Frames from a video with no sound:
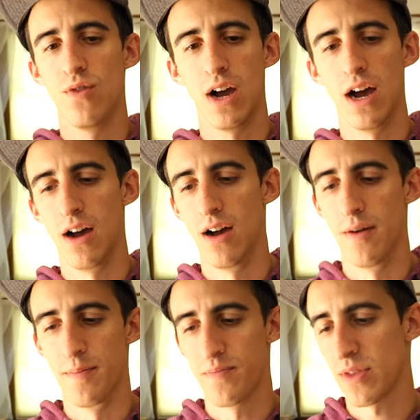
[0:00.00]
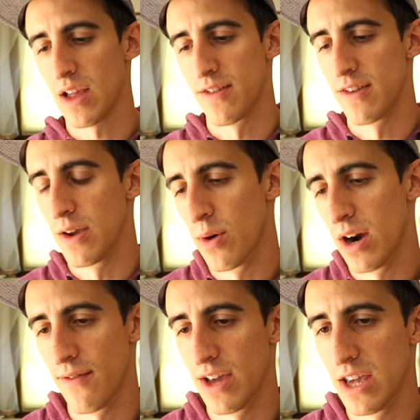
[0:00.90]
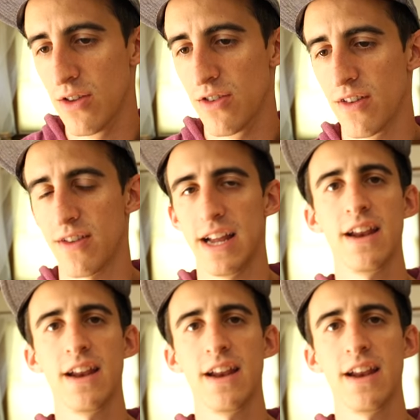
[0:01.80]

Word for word: um, let's see, where have I used this?